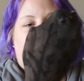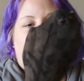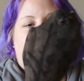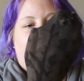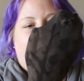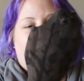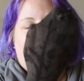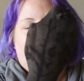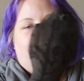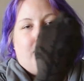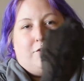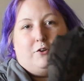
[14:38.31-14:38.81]
I
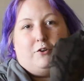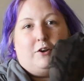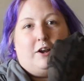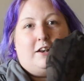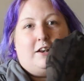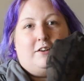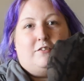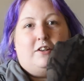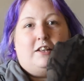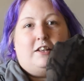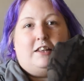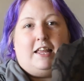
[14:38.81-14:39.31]
gave her kind
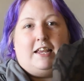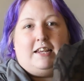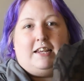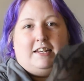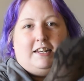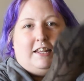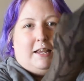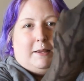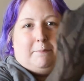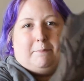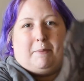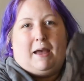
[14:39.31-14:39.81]
of a
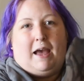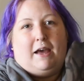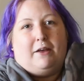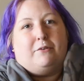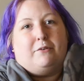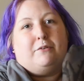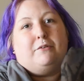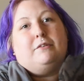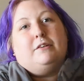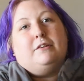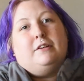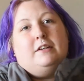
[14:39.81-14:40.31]
lightning
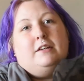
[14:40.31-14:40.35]
pattern